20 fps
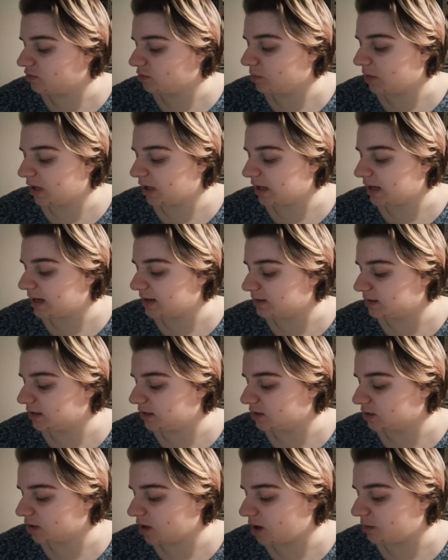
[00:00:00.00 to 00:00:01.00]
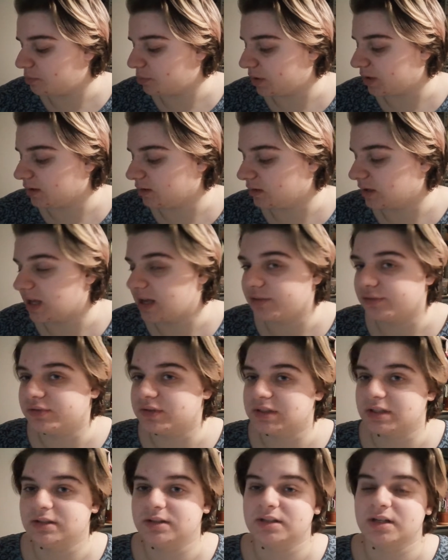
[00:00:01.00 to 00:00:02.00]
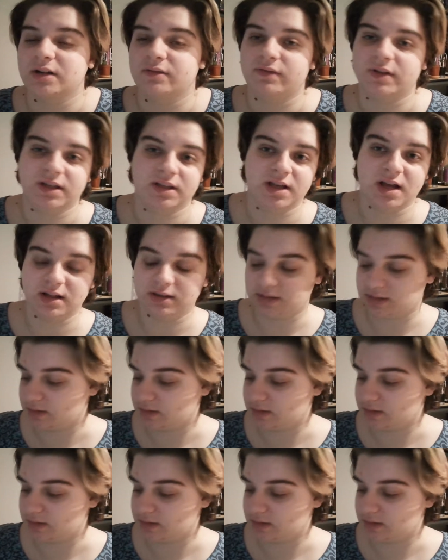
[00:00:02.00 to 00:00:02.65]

from like an antique shop and gifts and stuff like that,